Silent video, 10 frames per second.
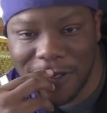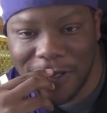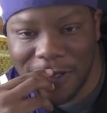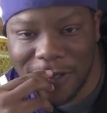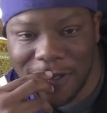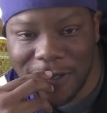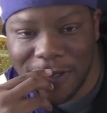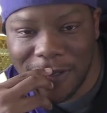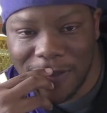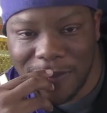
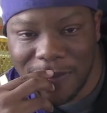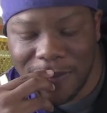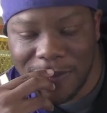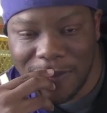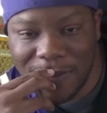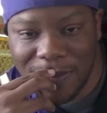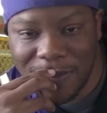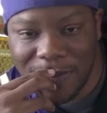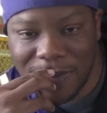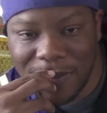Nothing is said.